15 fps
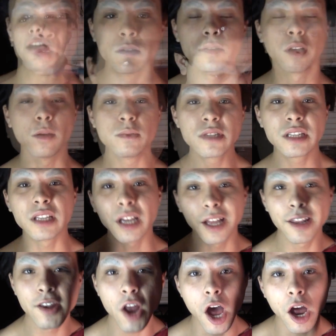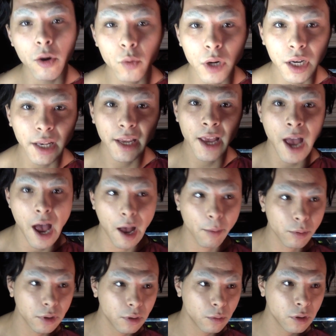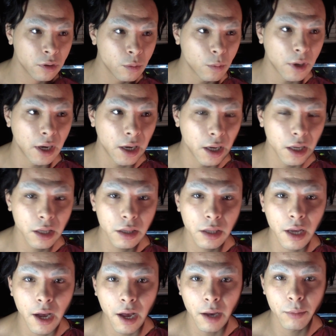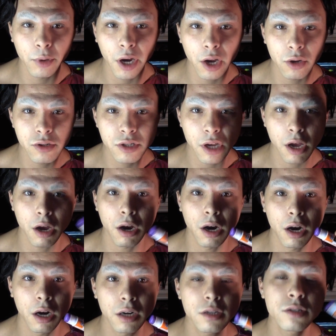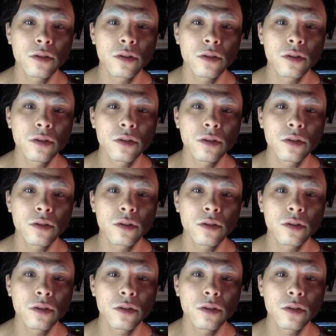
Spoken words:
So I'm still not really happy with what the eyebrows are.